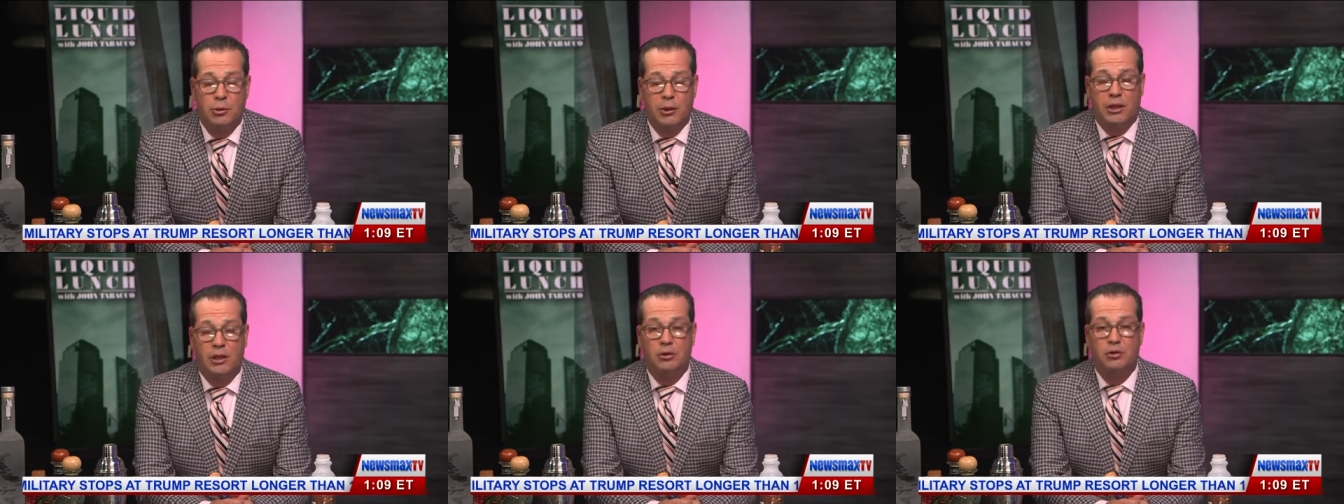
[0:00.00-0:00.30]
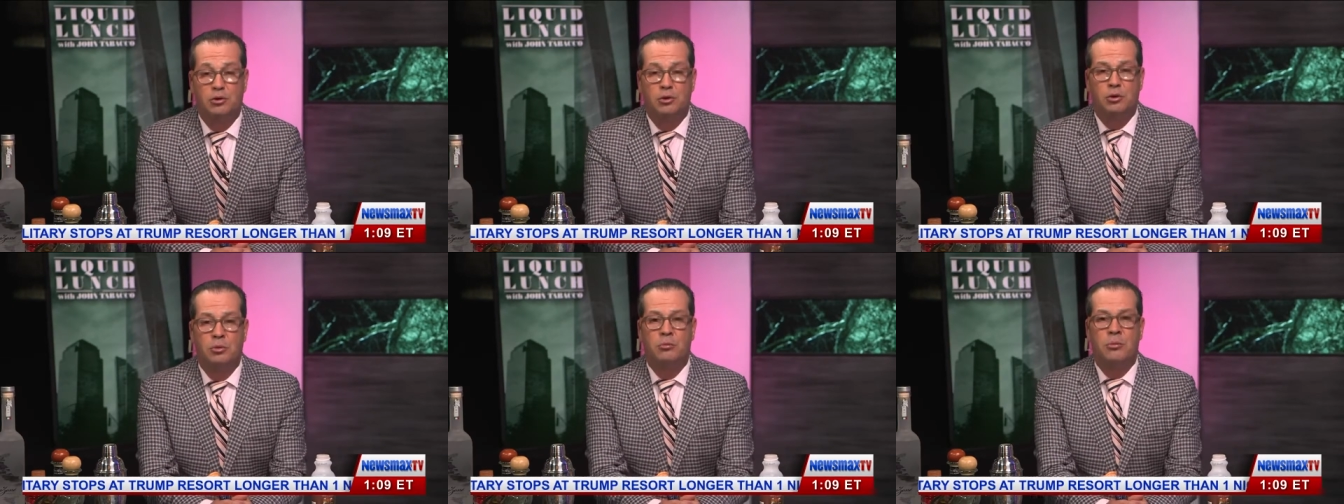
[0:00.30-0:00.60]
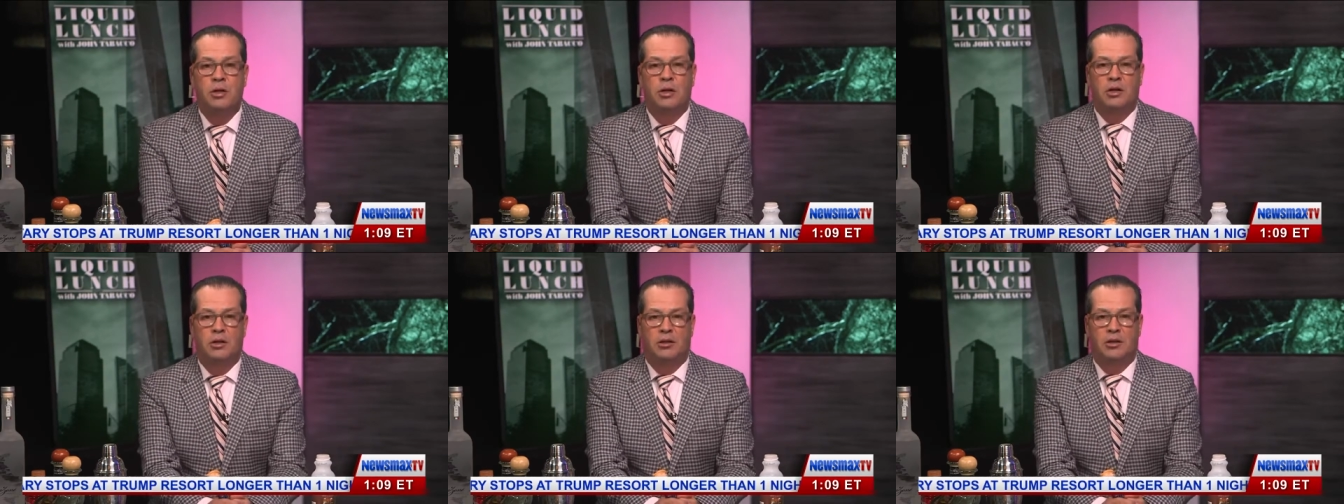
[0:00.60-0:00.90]
we can do
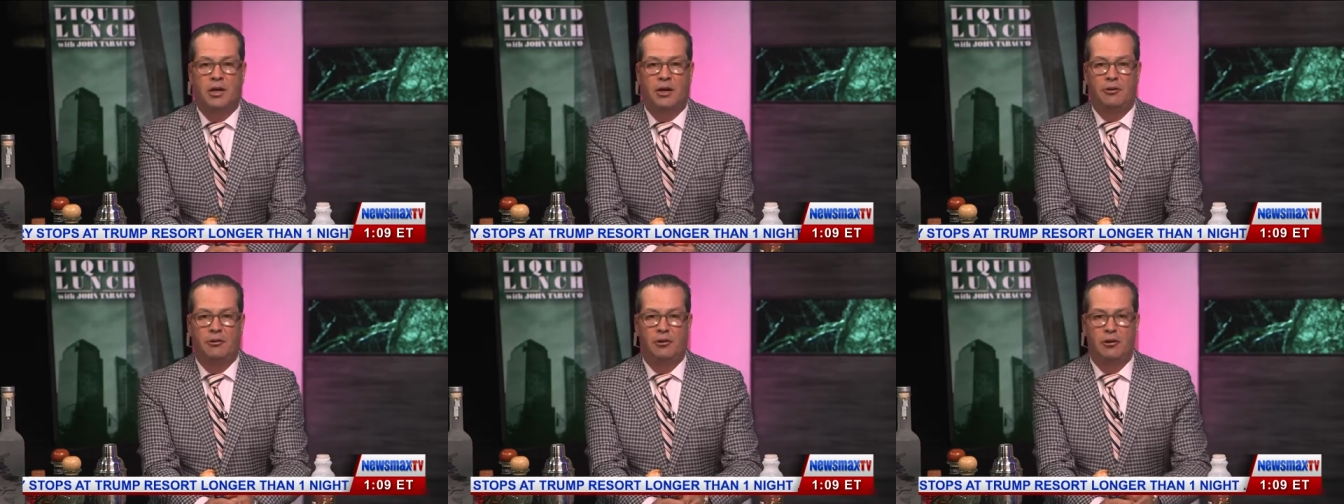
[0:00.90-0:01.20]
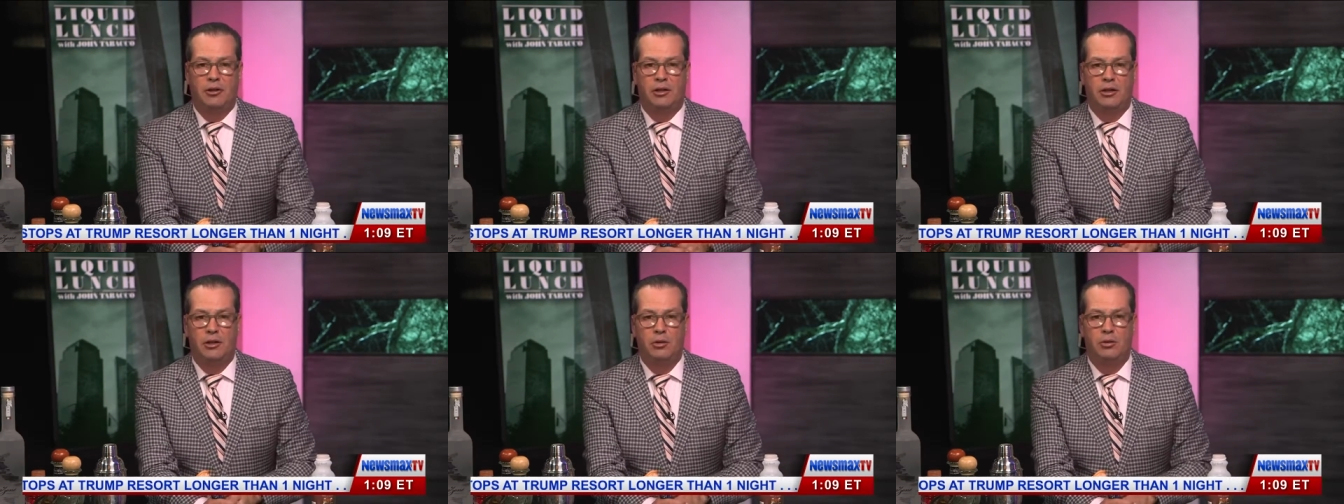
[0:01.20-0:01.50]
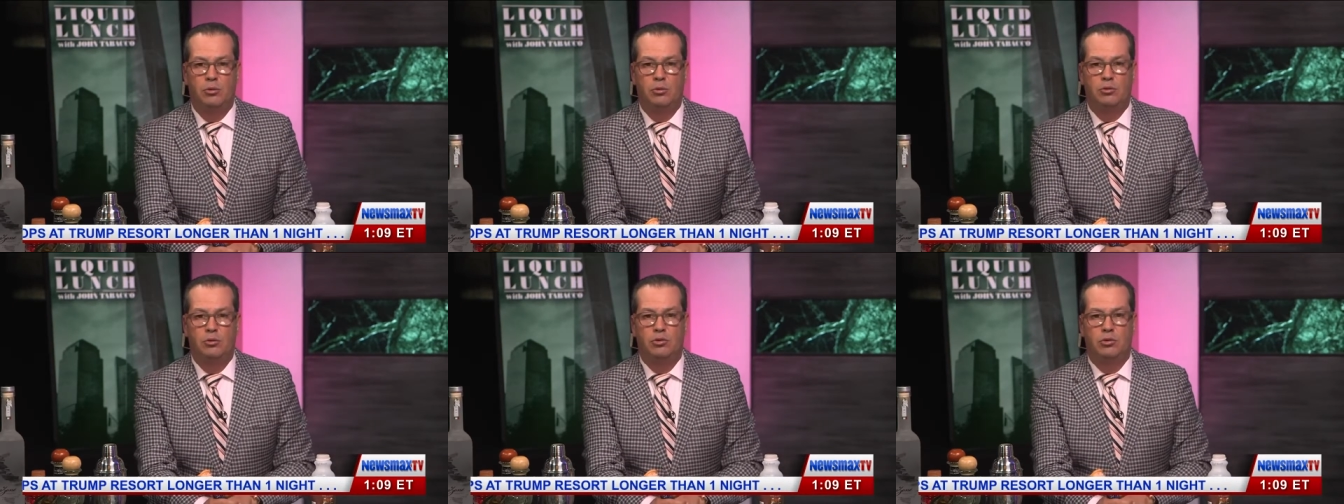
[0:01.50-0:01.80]
militarily
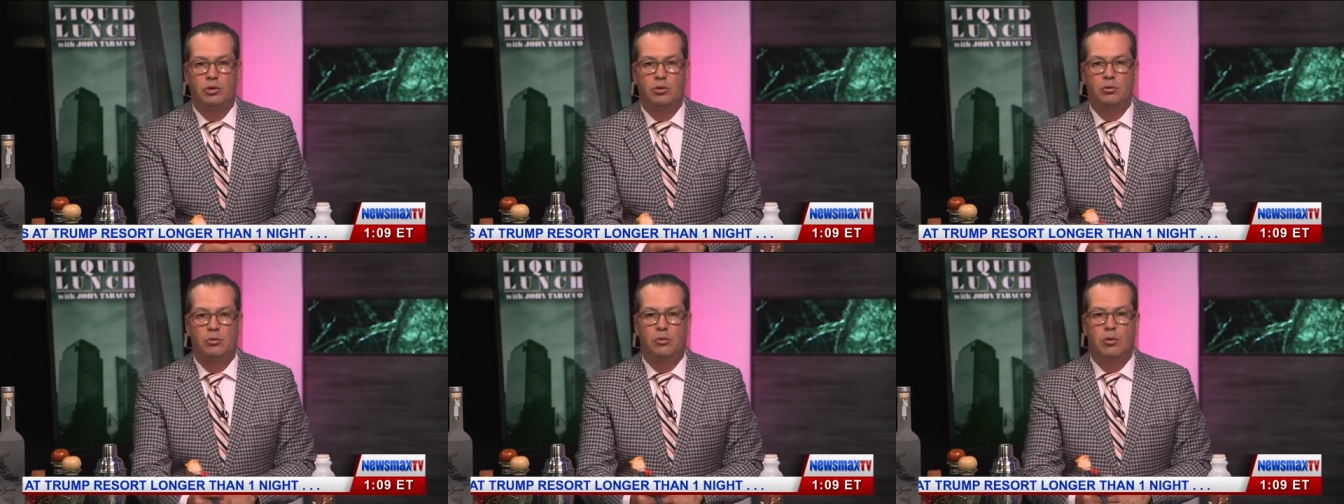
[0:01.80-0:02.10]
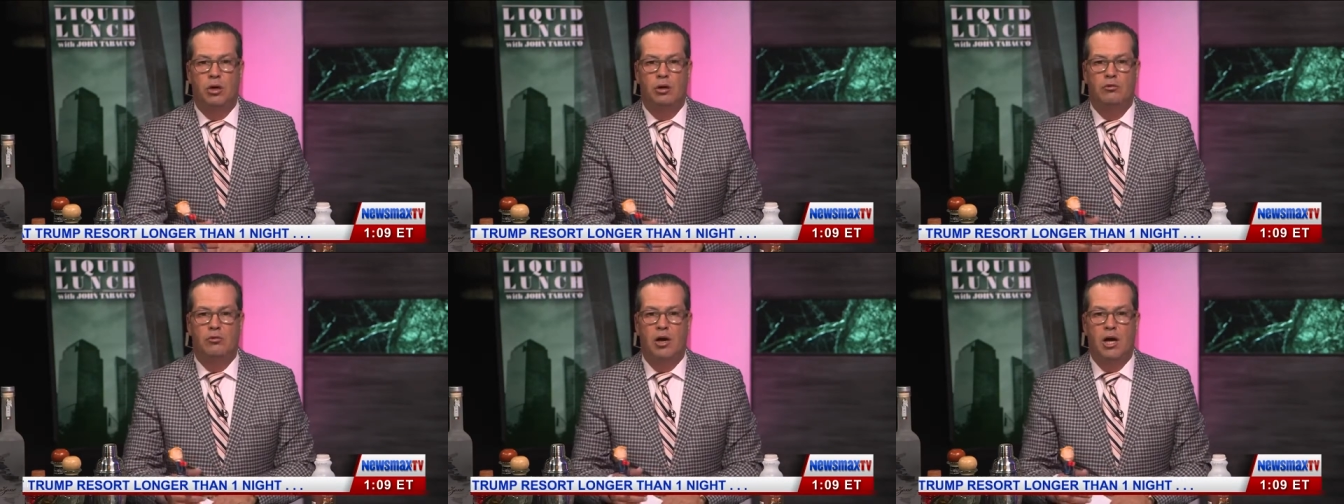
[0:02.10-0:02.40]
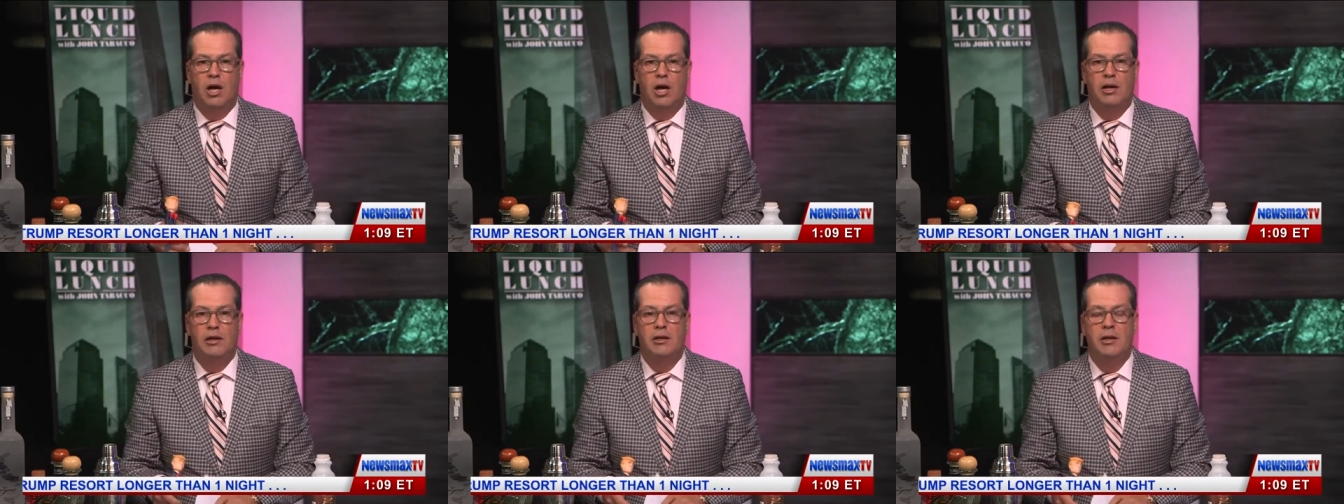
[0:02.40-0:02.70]
to, to
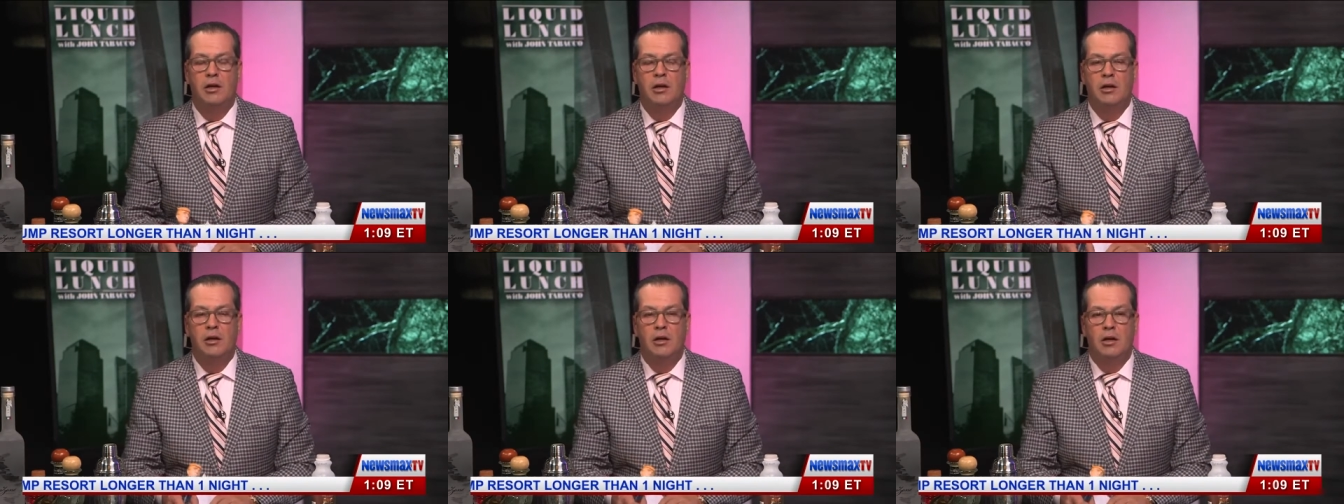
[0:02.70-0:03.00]
Iran,